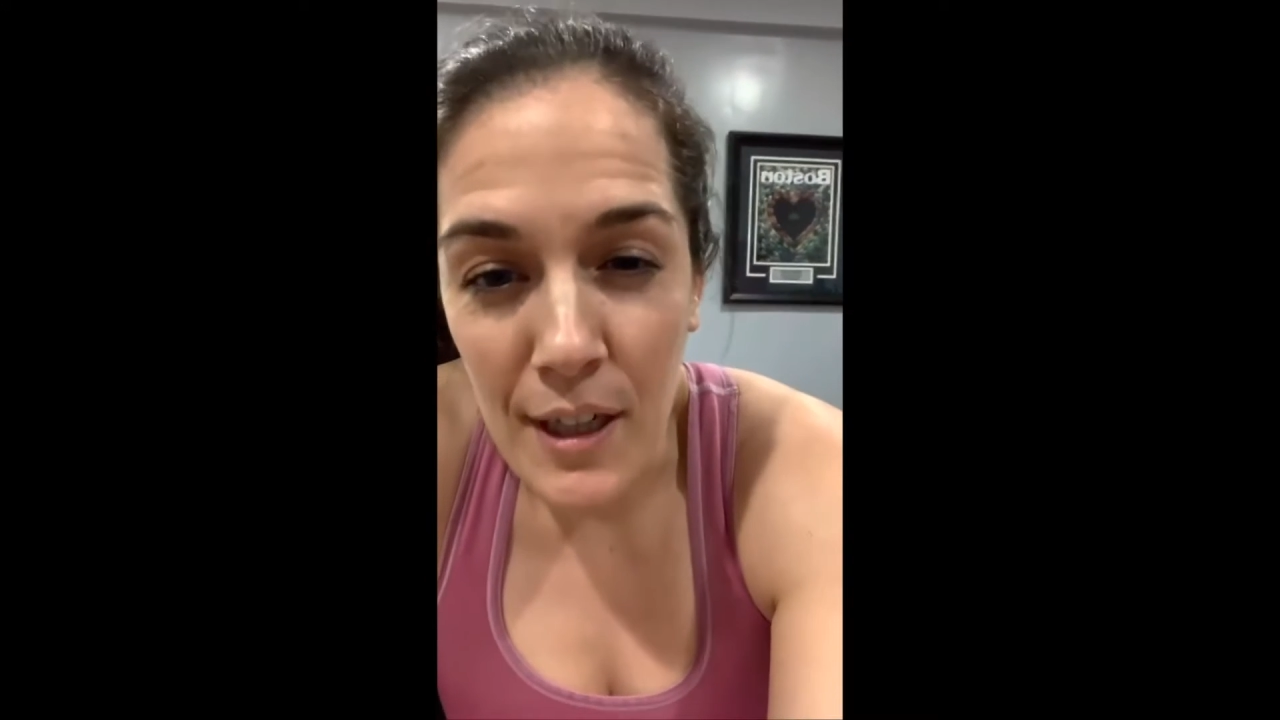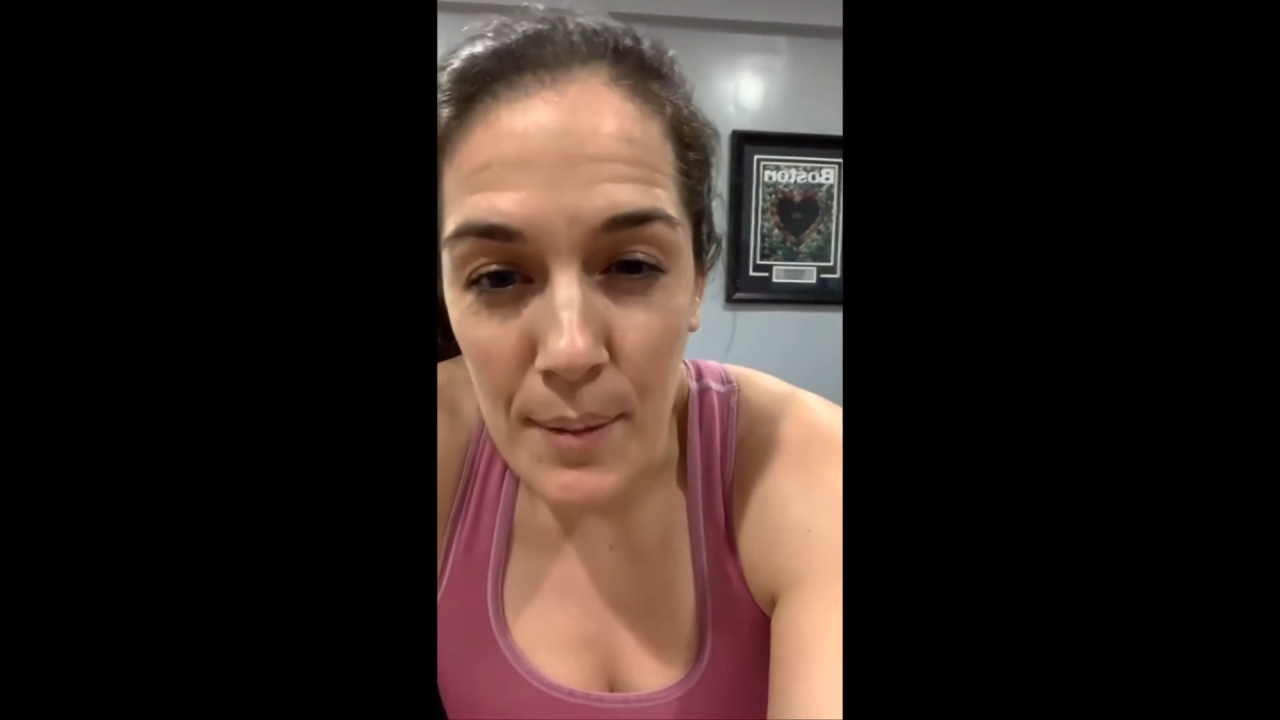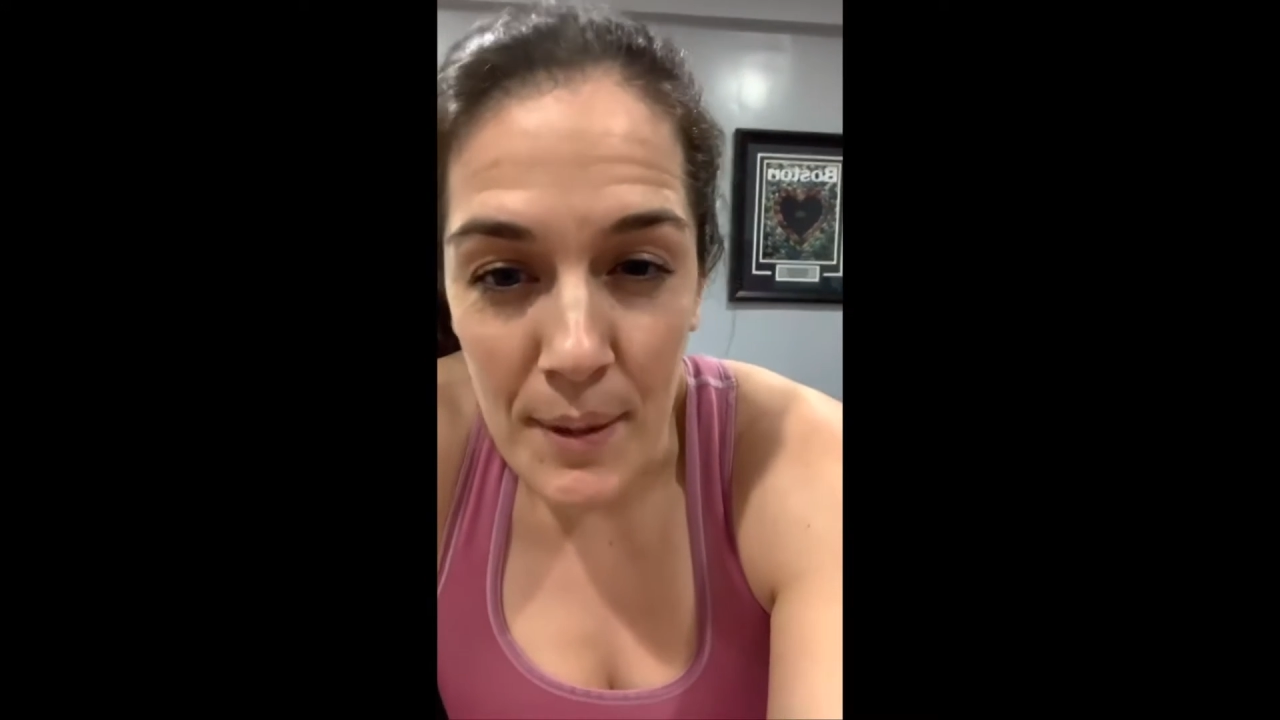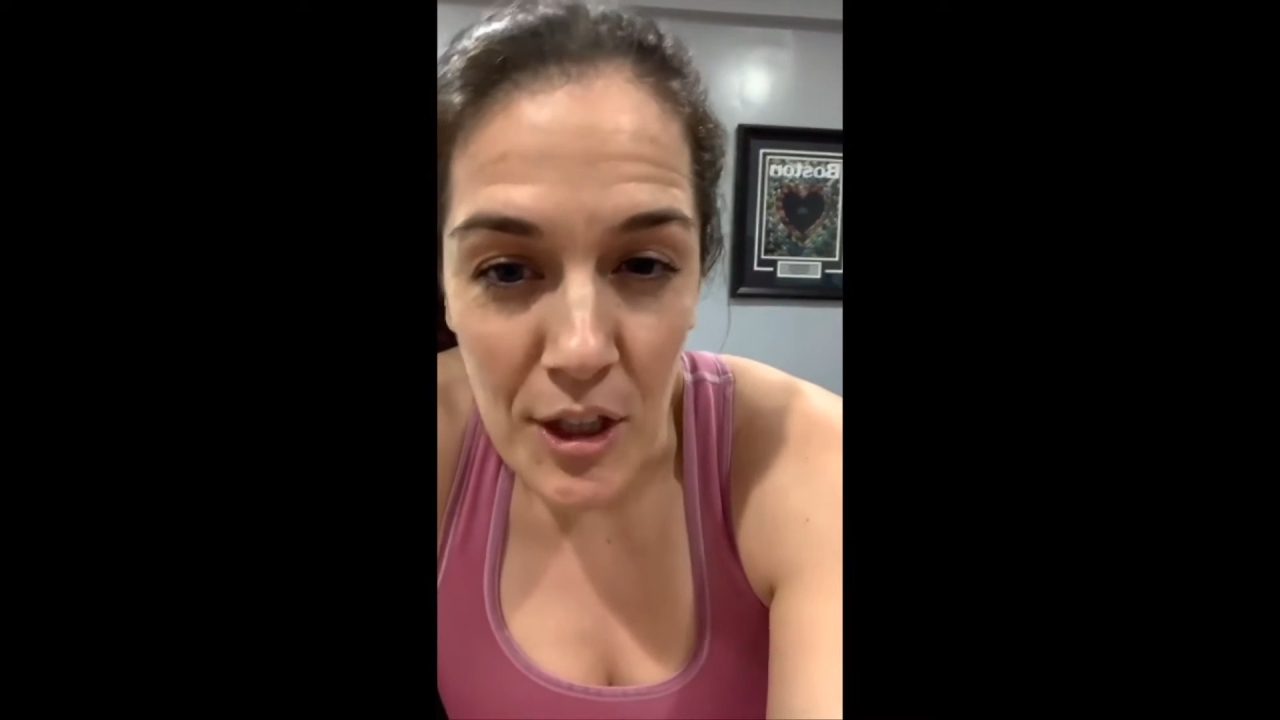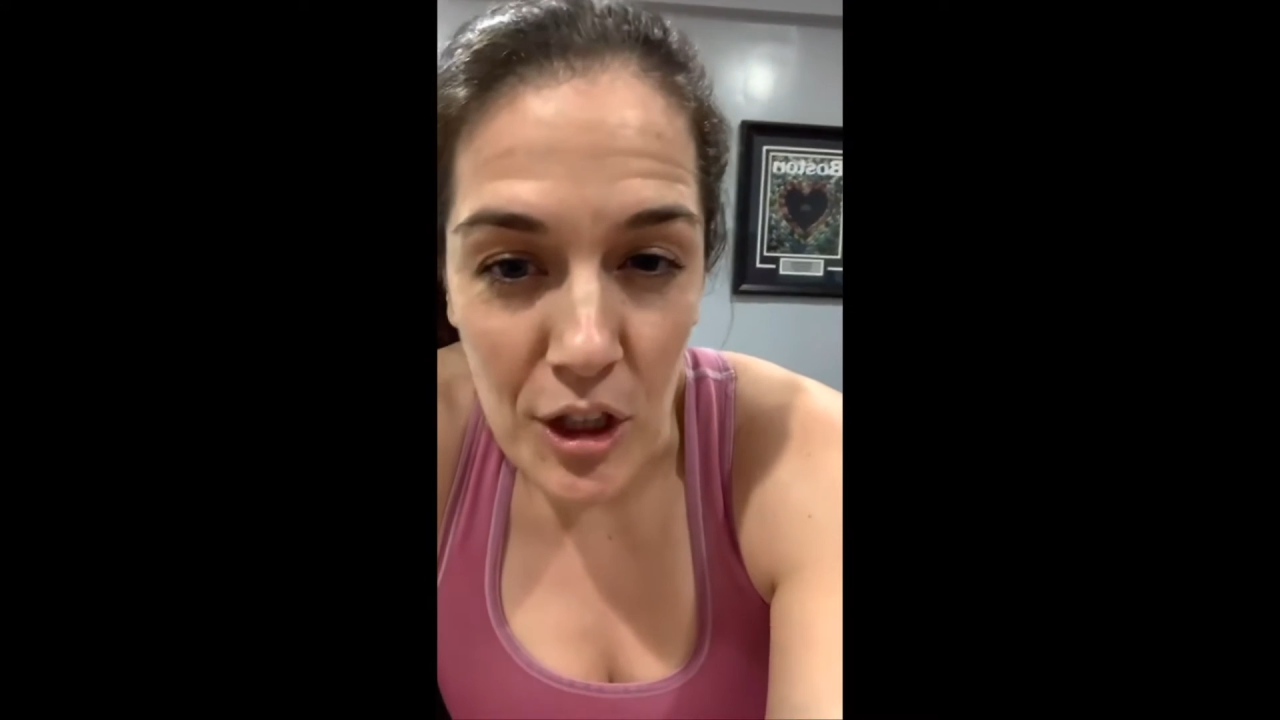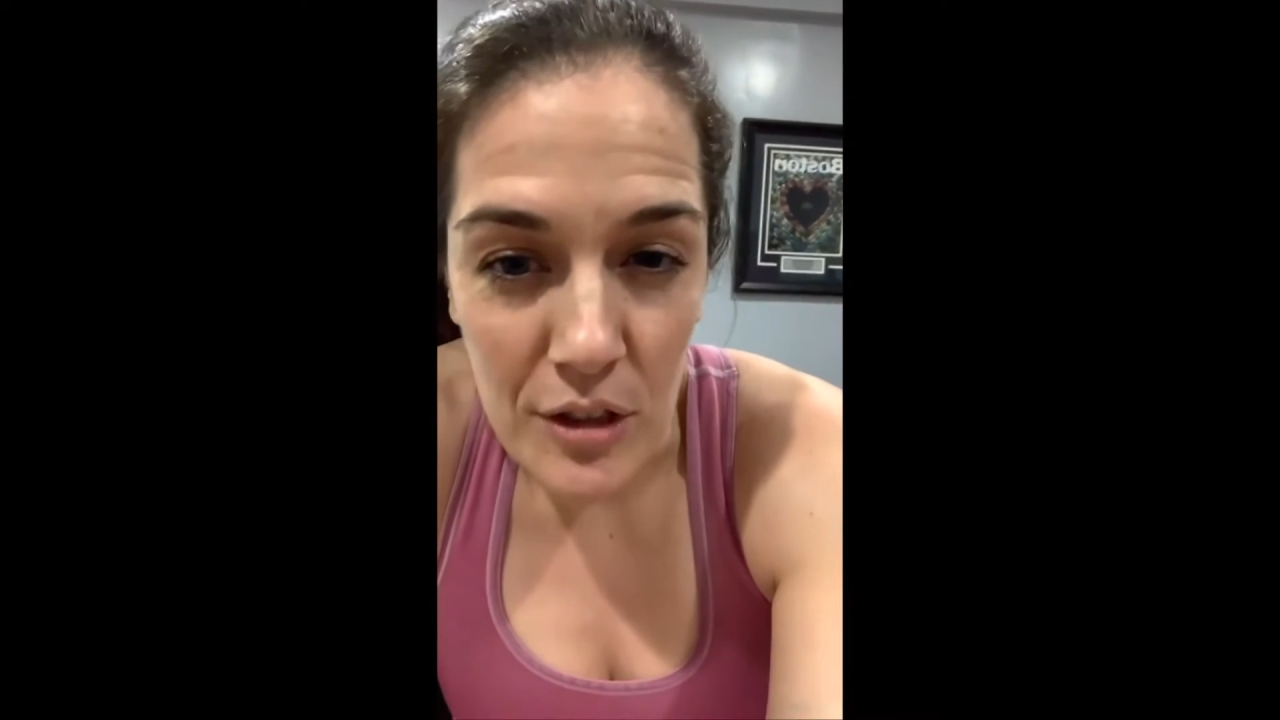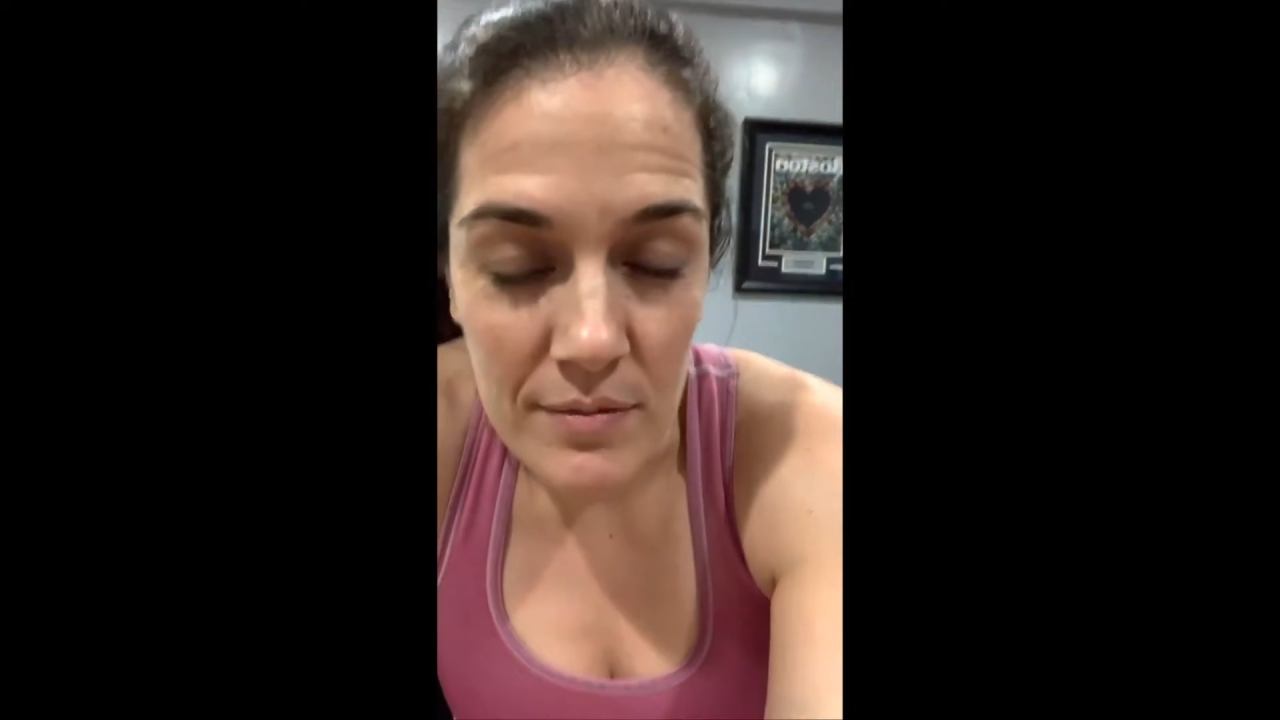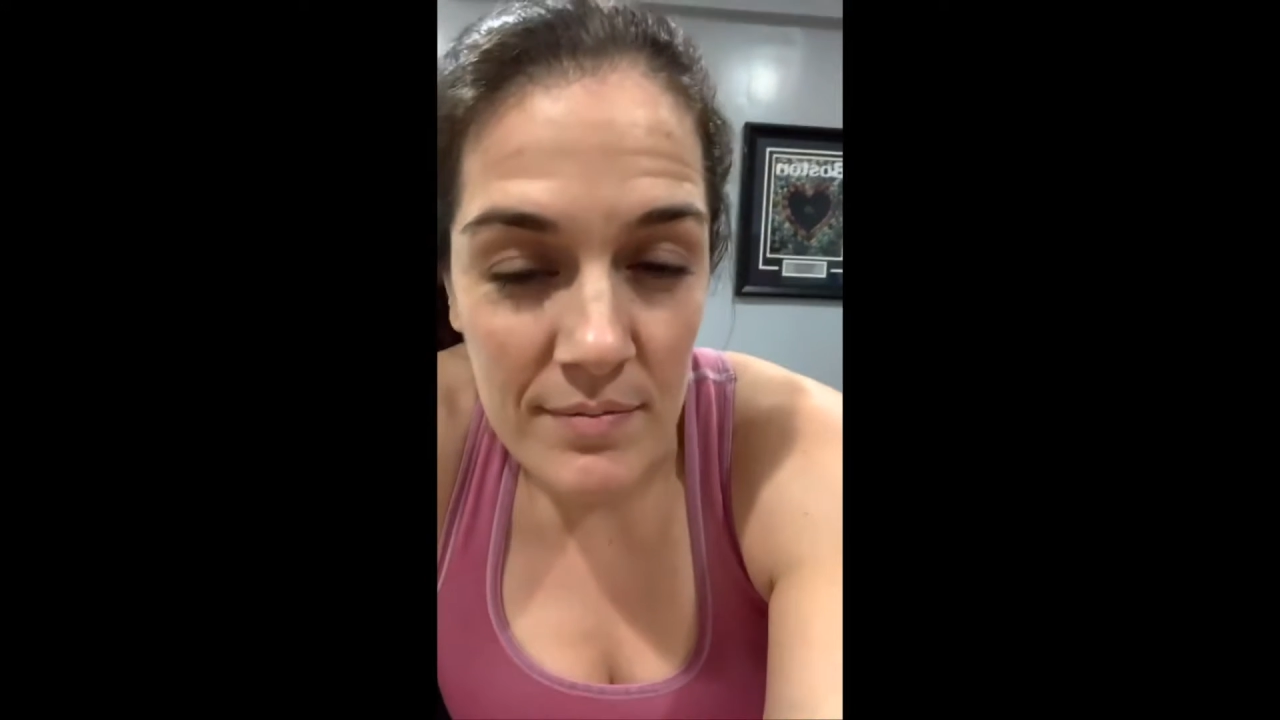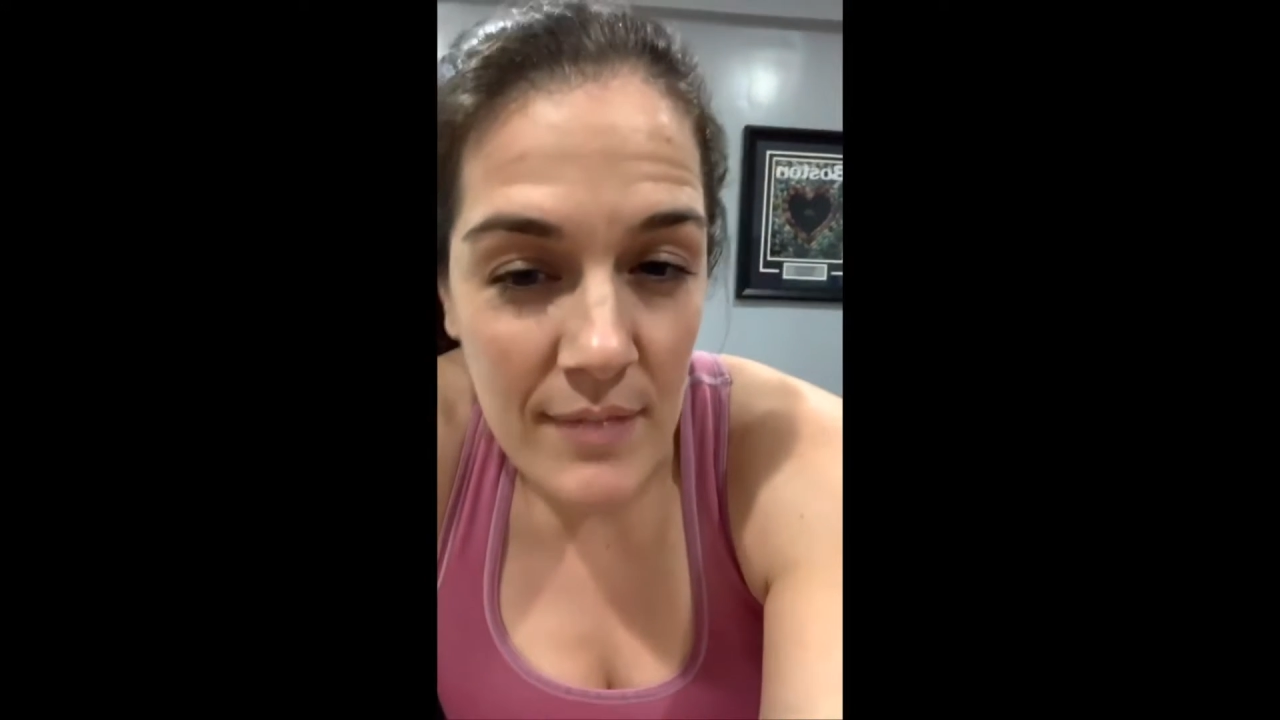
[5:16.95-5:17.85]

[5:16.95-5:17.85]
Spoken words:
a miracle.